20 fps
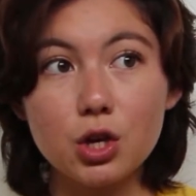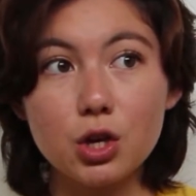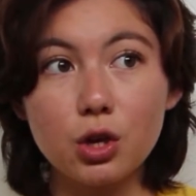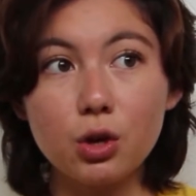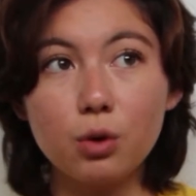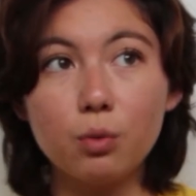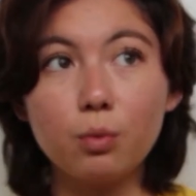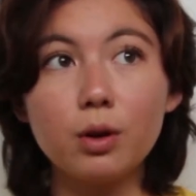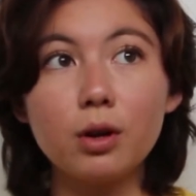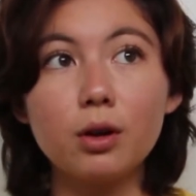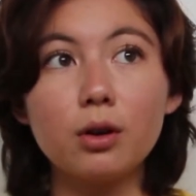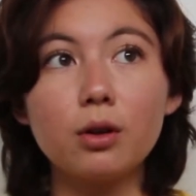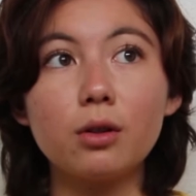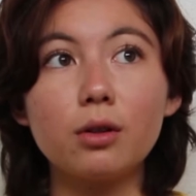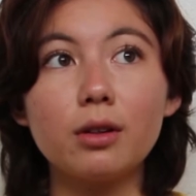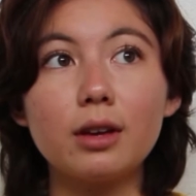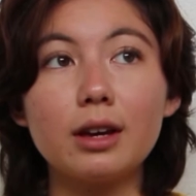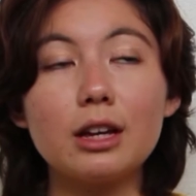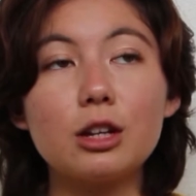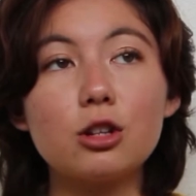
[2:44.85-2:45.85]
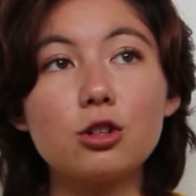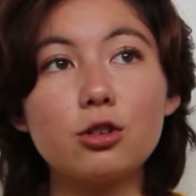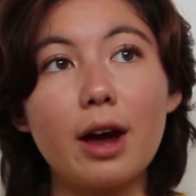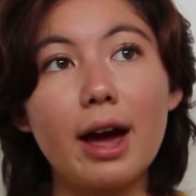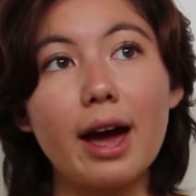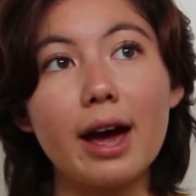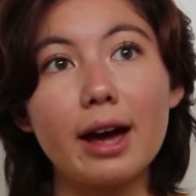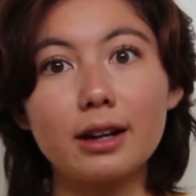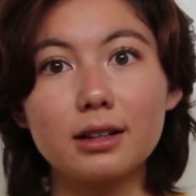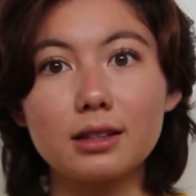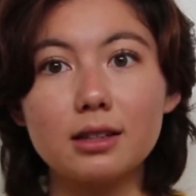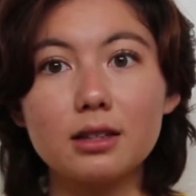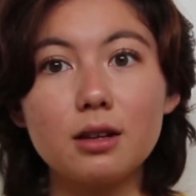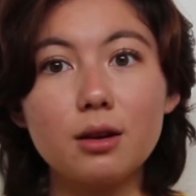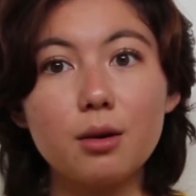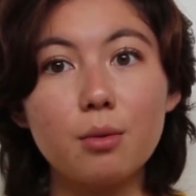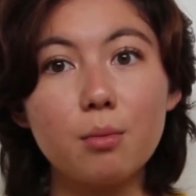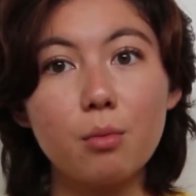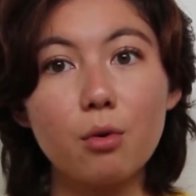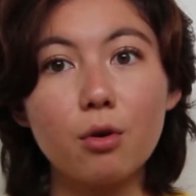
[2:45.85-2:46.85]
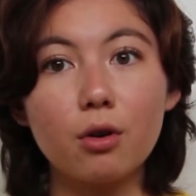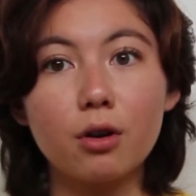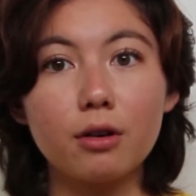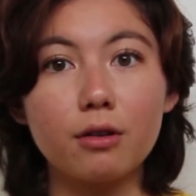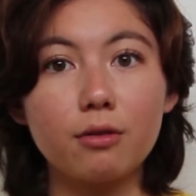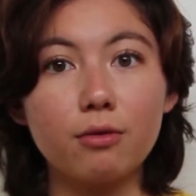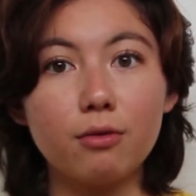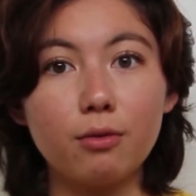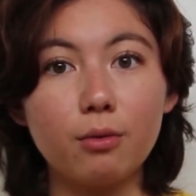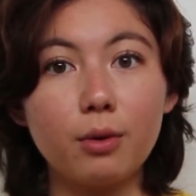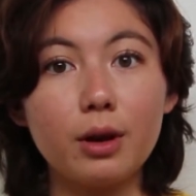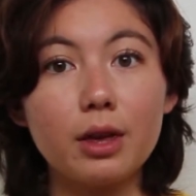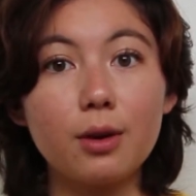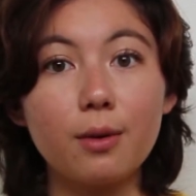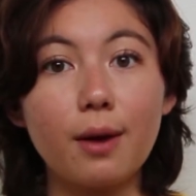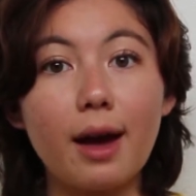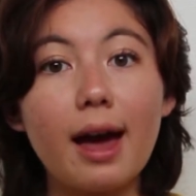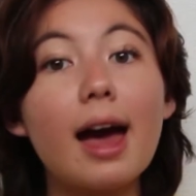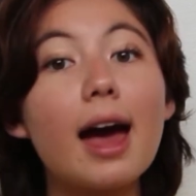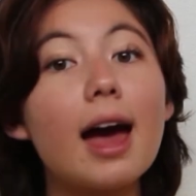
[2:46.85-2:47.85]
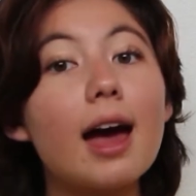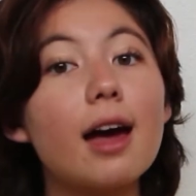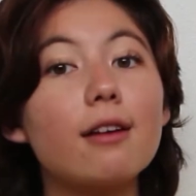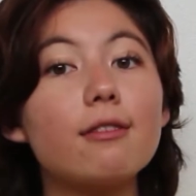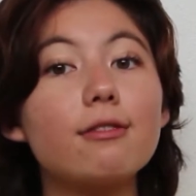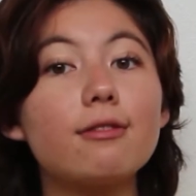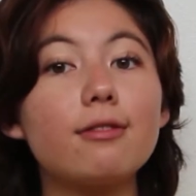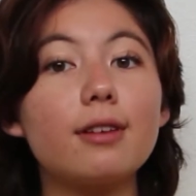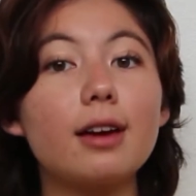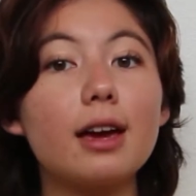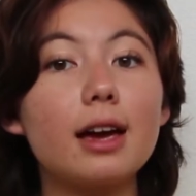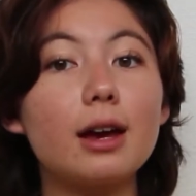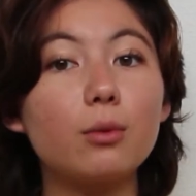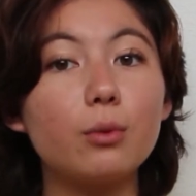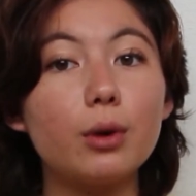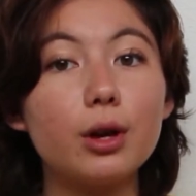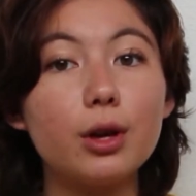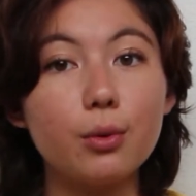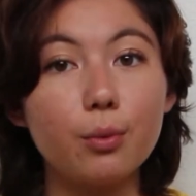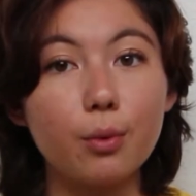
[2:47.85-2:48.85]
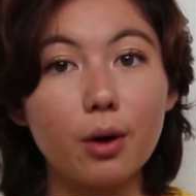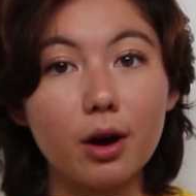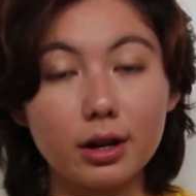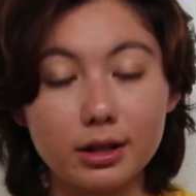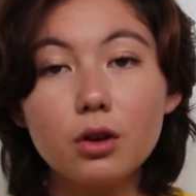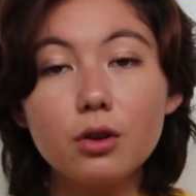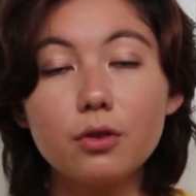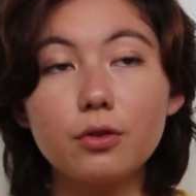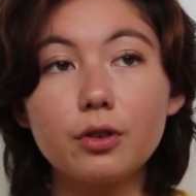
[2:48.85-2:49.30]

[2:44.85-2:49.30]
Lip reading: you will attract more of what you have and what you want.